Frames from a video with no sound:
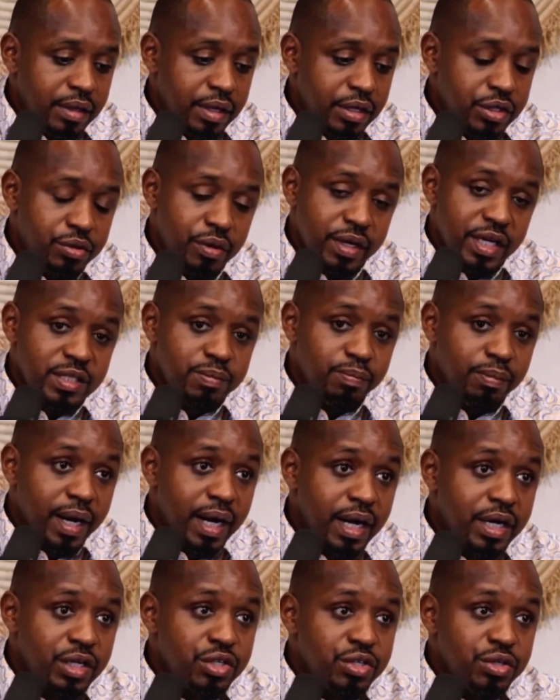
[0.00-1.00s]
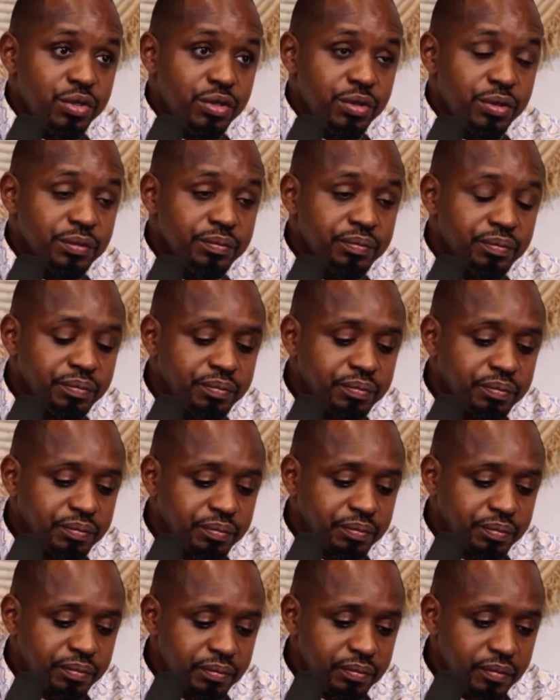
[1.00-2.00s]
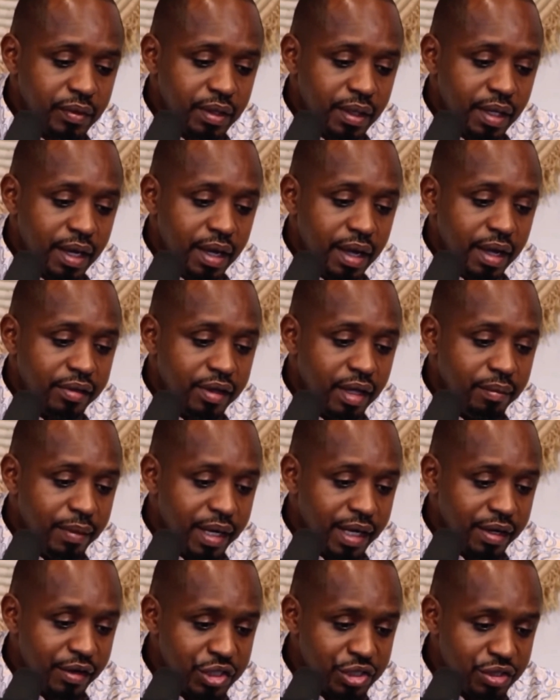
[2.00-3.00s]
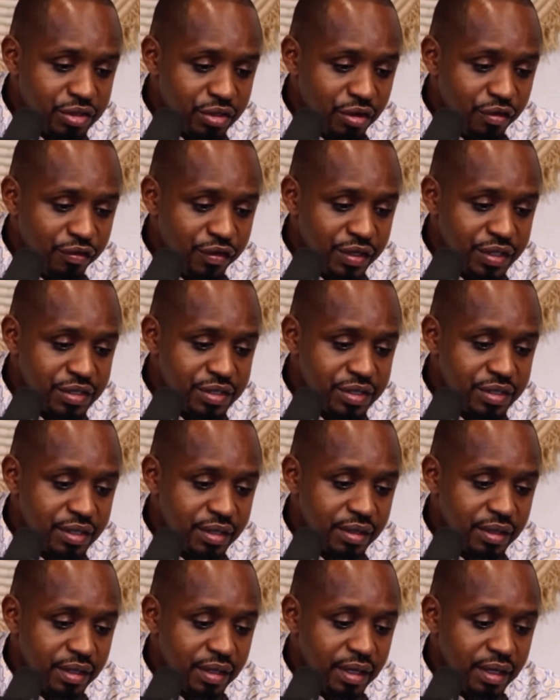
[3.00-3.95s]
They took us back to the immigration office,